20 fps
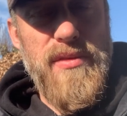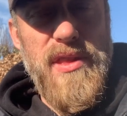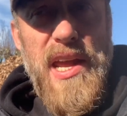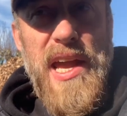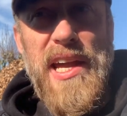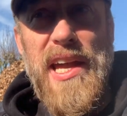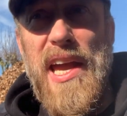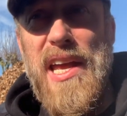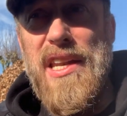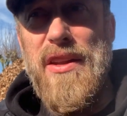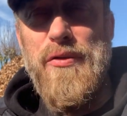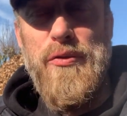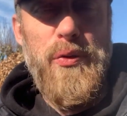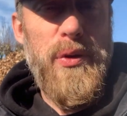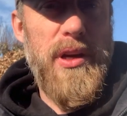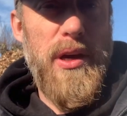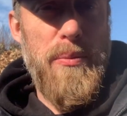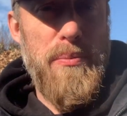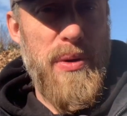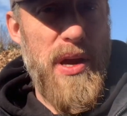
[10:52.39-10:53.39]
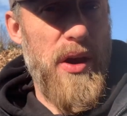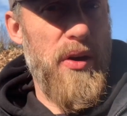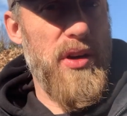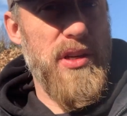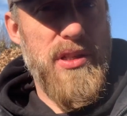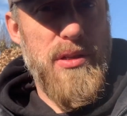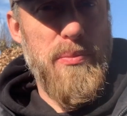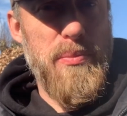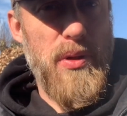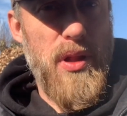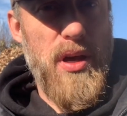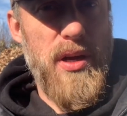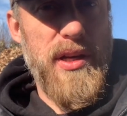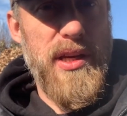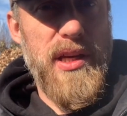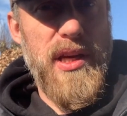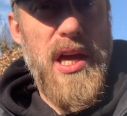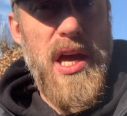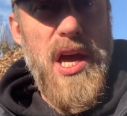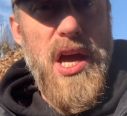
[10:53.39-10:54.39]
Again, if we compare it to
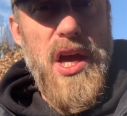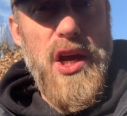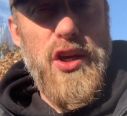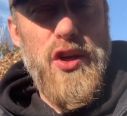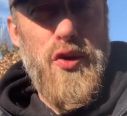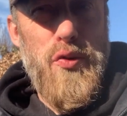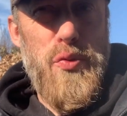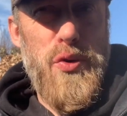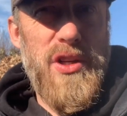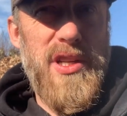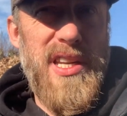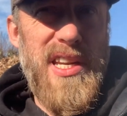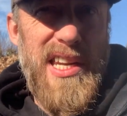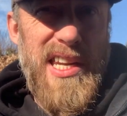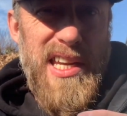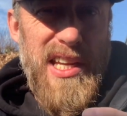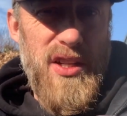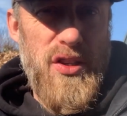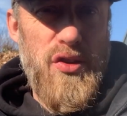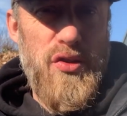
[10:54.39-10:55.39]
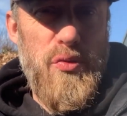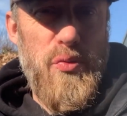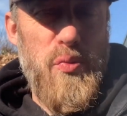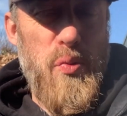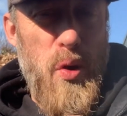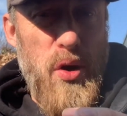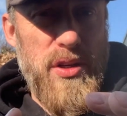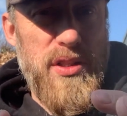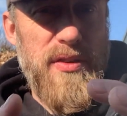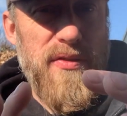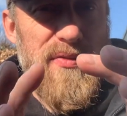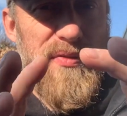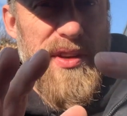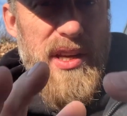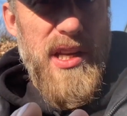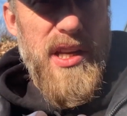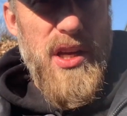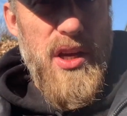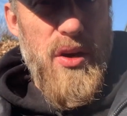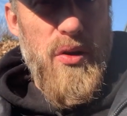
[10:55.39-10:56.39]
blogging, you wouldn't need to watch a
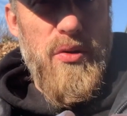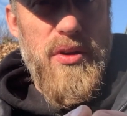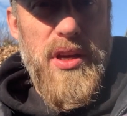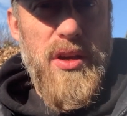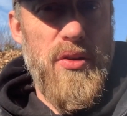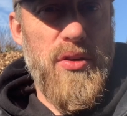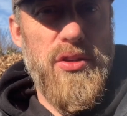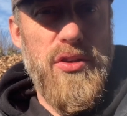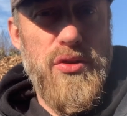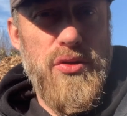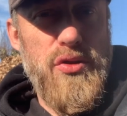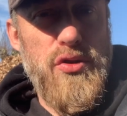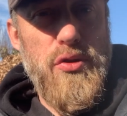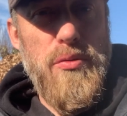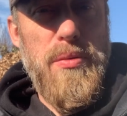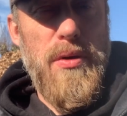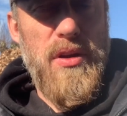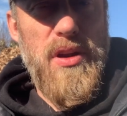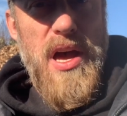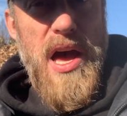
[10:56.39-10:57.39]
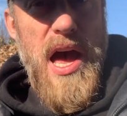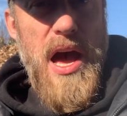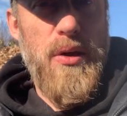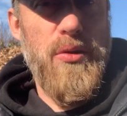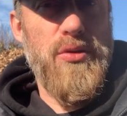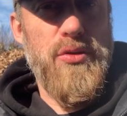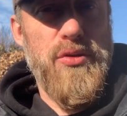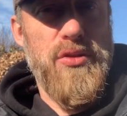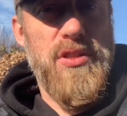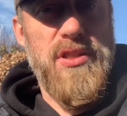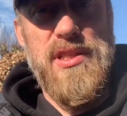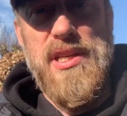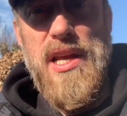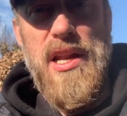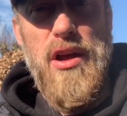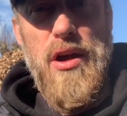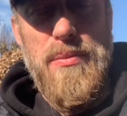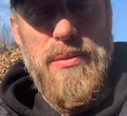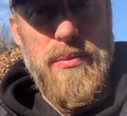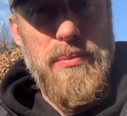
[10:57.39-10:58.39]
video here on YouTube on how to
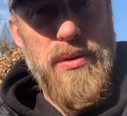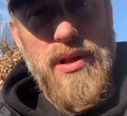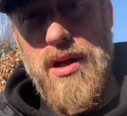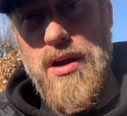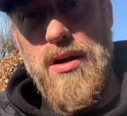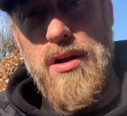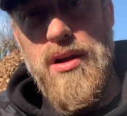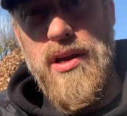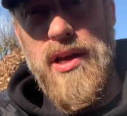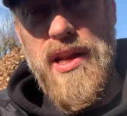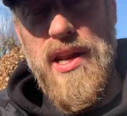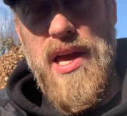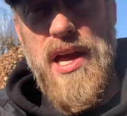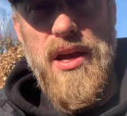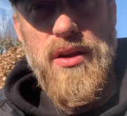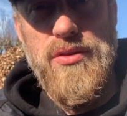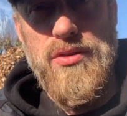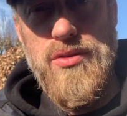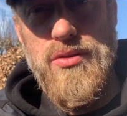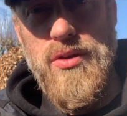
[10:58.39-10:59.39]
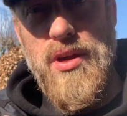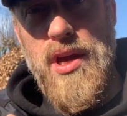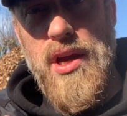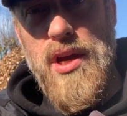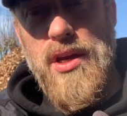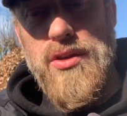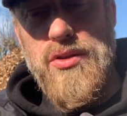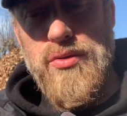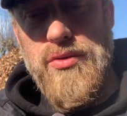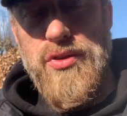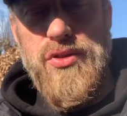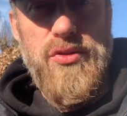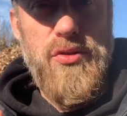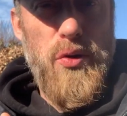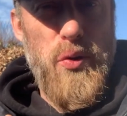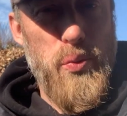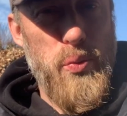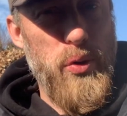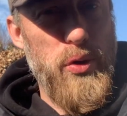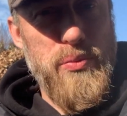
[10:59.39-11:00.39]
set up a blog and how to
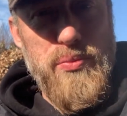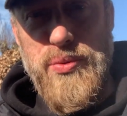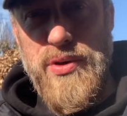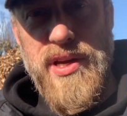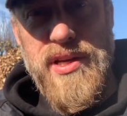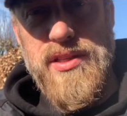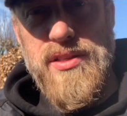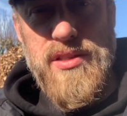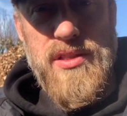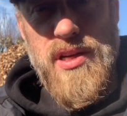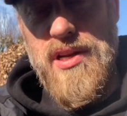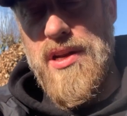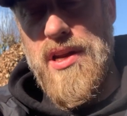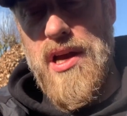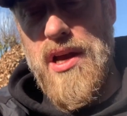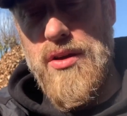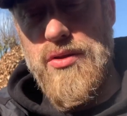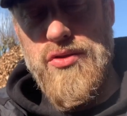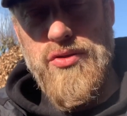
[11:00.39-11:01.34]
install WordPress and how